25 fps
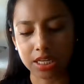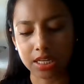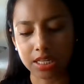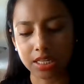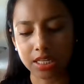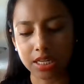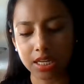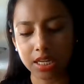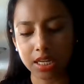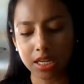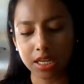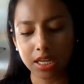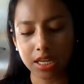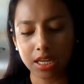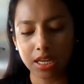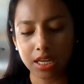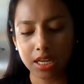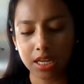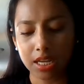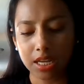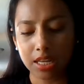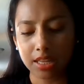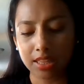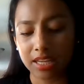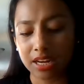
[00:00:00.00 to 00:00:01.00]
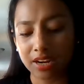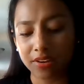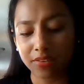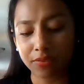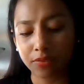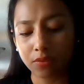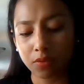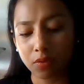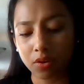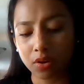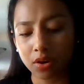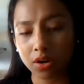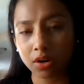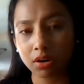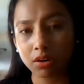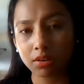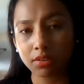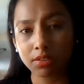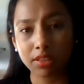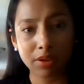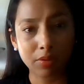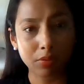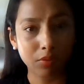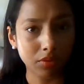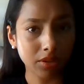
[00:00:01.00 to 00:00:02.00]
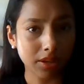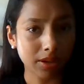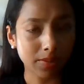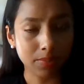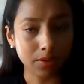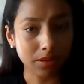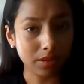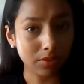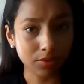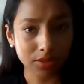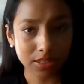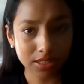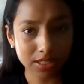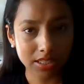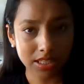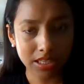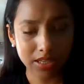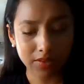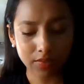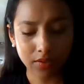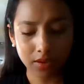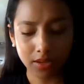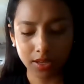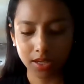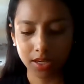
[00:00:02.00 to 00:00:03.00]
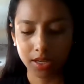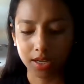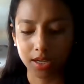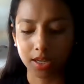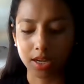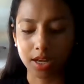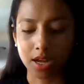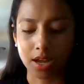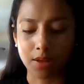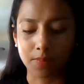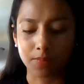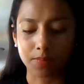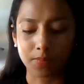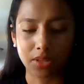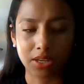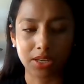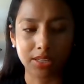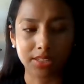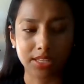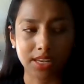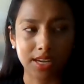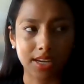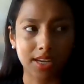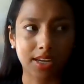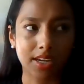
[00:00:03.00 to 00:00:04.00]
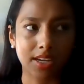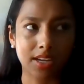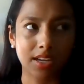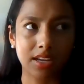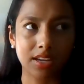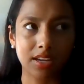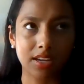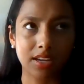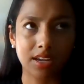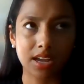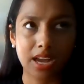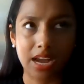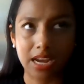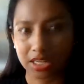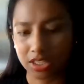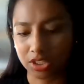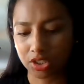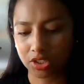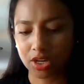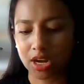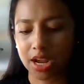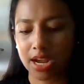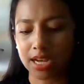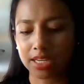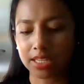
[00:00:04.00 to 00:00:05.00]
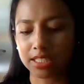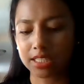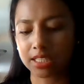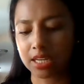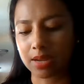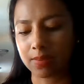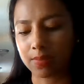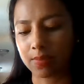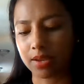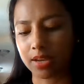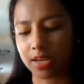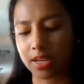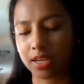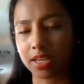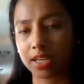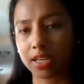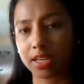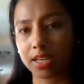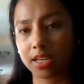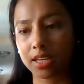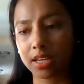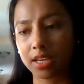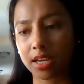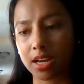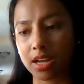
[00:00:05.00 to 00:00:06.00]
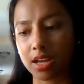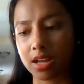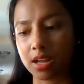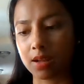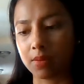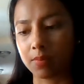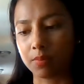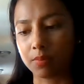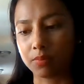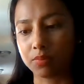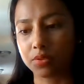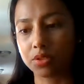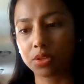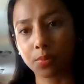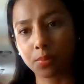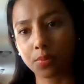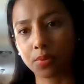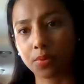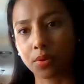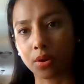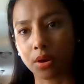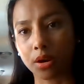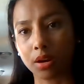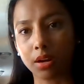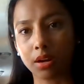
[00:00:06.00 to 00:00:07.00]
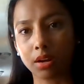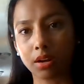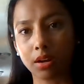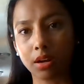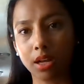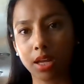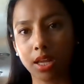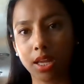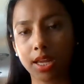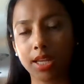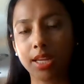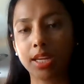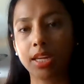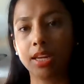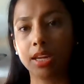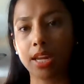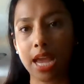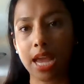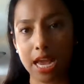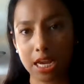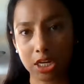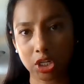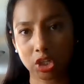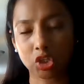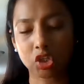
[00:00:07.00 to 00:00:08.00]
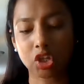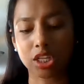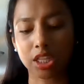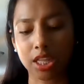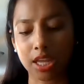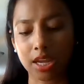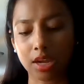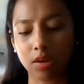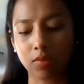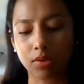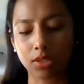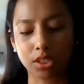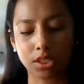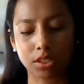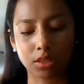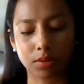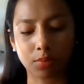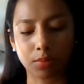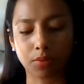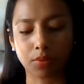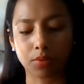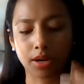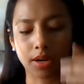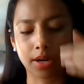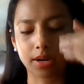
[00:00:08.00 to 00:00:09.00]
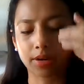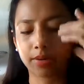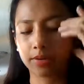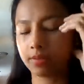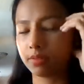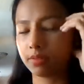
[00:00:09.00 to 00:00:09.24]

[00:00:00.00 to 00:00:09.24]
and therefore they will not be receiving things like extra academic support and extra language support